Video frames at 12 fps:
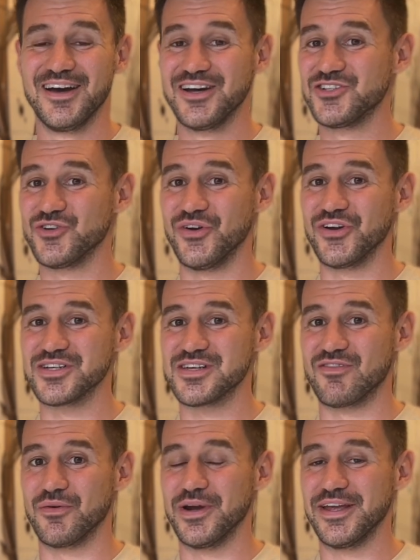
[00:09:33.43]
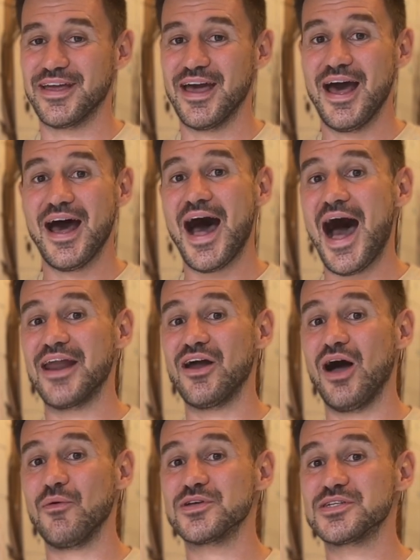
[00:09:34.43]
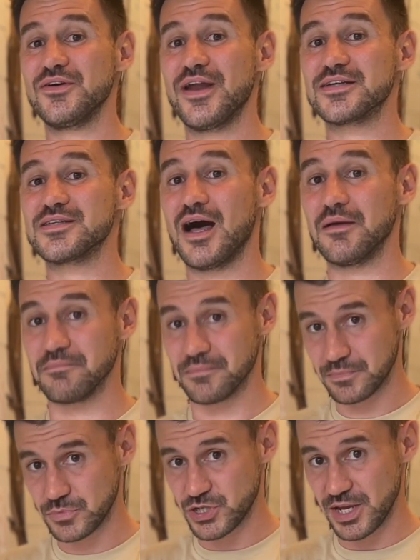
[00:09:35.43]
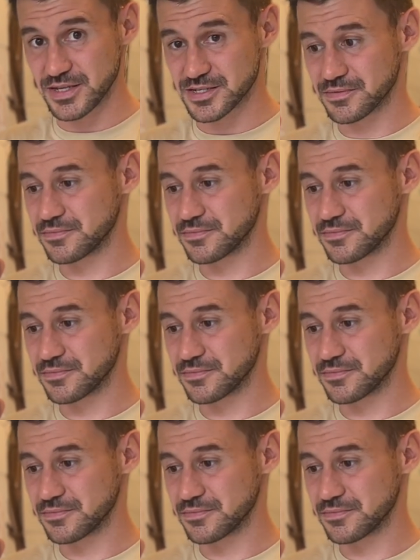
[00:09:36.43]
joining us every week. And I will see you next time. Cheers.